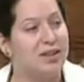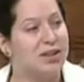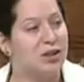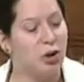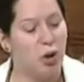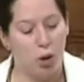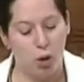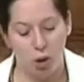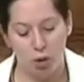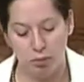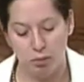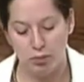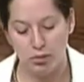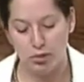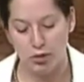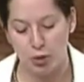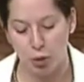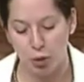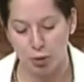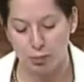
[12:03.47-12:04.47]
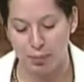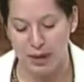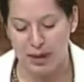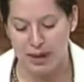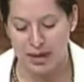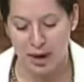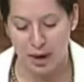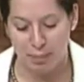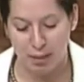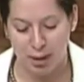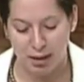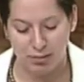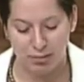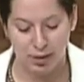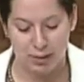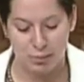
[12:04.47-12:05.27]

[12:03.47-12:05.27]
The ratification of these treaties by